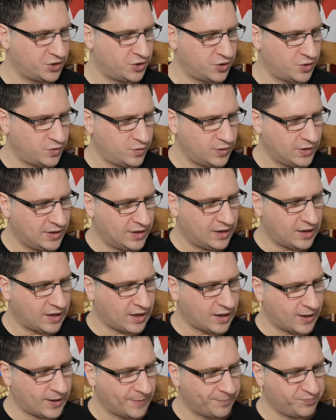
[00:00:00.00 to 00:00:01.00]
You know,
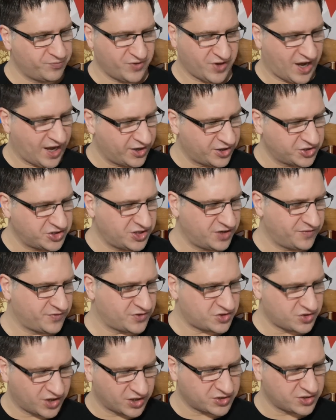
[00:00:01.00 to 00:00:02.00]
uh, the energy
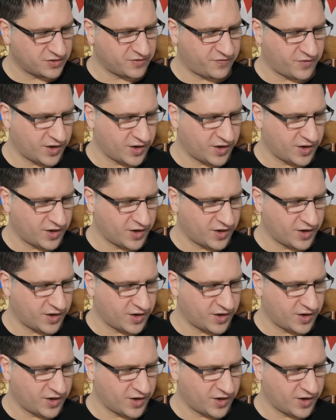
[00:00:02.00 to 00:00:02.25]
infrastructure,